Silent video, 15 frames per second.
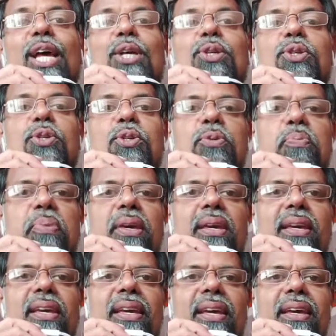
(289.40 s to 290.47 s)

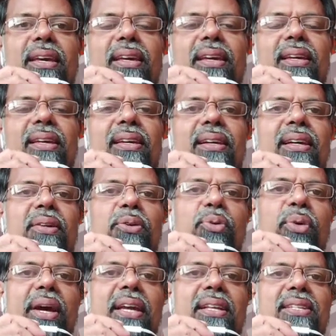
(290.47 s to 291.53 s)
Speaking and
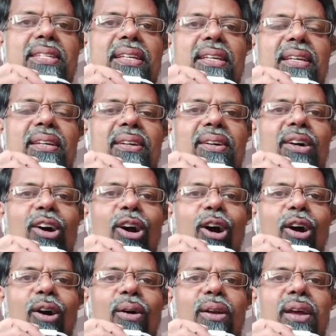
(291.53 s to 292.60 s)
writing
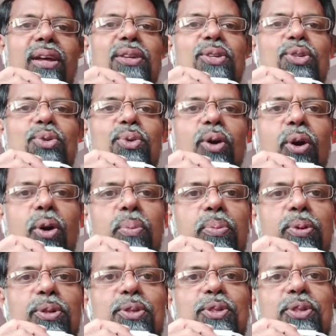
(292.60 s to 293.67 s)
are two
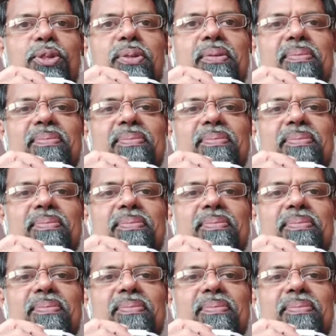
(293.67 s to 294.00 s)
outputs.